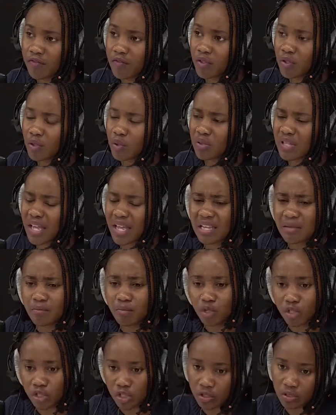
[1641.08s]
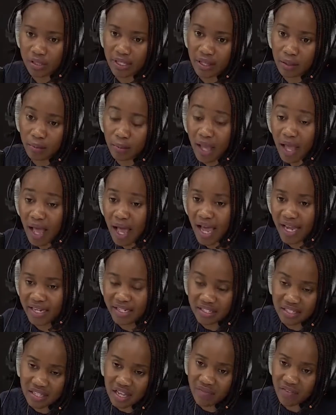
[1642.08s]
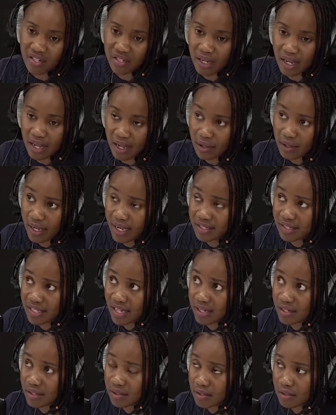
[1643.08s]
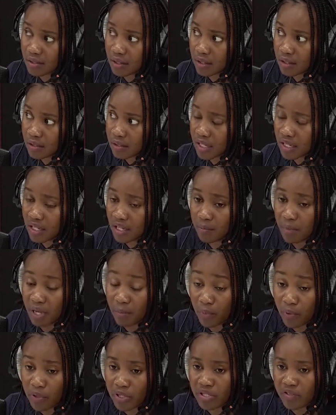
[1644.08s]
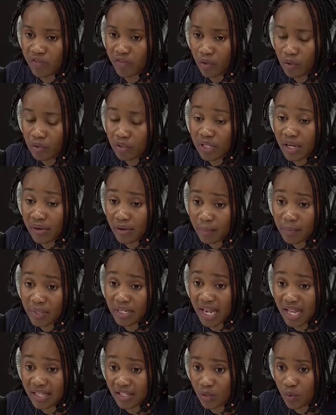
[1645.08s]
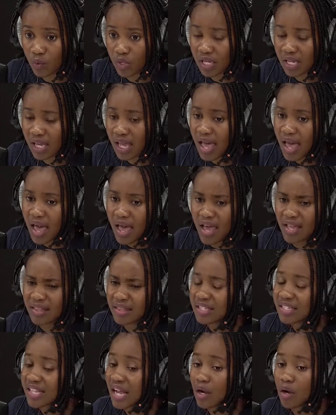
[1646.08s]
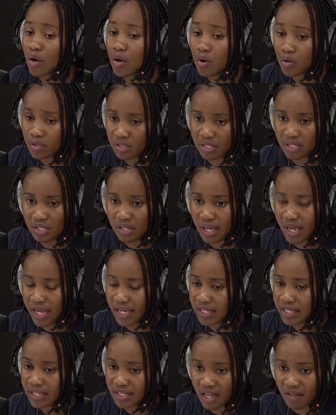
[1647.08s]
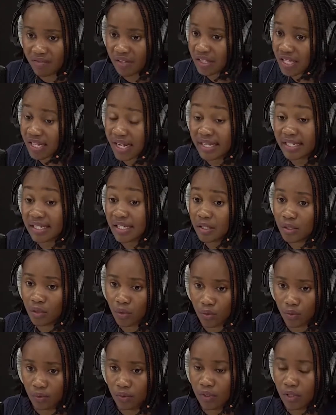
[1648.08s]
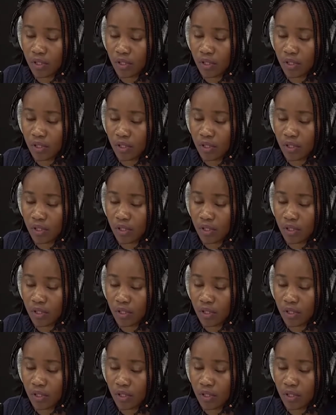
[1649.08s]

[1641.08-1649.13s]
you know, their emotional health. I discovered I started taking my boys for therapy last week, and there's a lot I discovered that I didn't know.